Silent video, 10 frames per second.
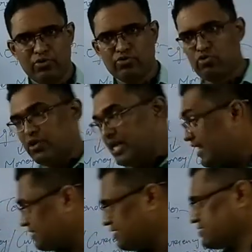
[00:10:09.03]
So
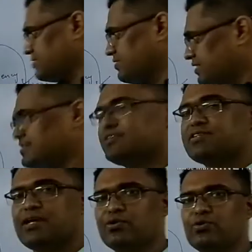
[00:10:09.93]
like this
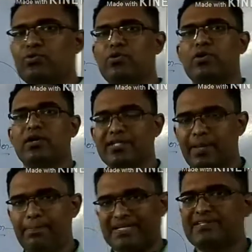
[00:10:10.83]
is how
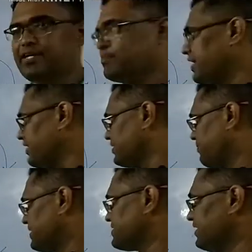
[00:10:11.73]
the present money,
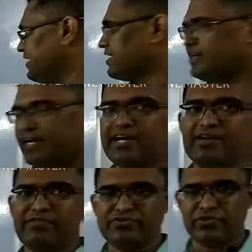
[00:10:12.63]
the present legal
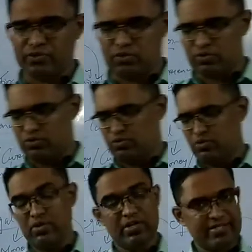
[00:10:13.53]
tender which we know,
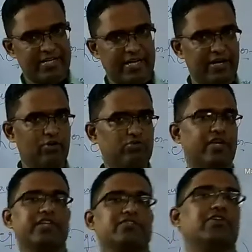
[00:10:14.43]
started
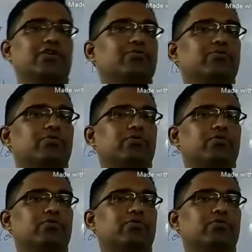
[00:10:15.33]
losing its value.